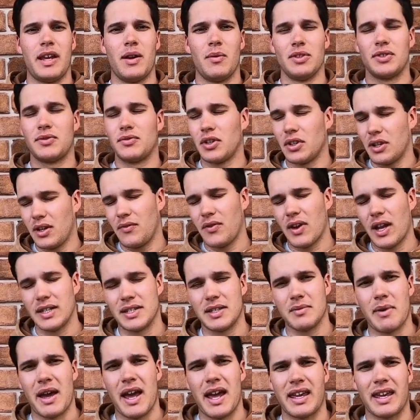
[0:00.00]
It was really fun
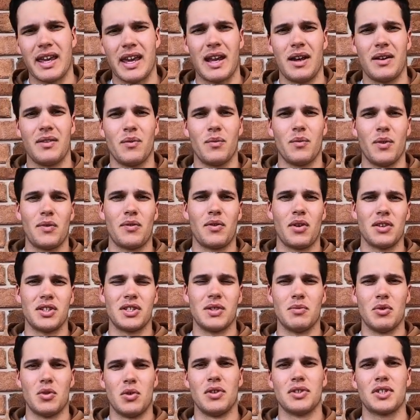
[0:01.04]
to make, and we've got
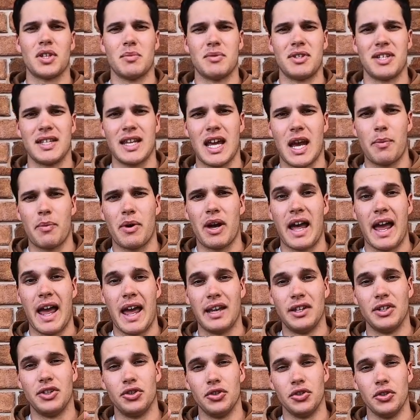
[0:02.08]
some awesome snapper
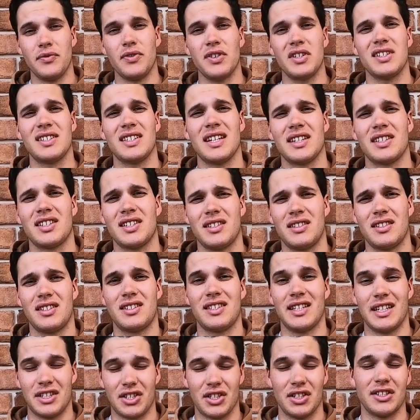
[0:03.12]
and jewfish
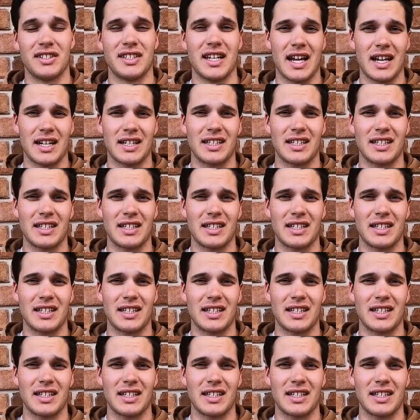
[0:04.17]
sessions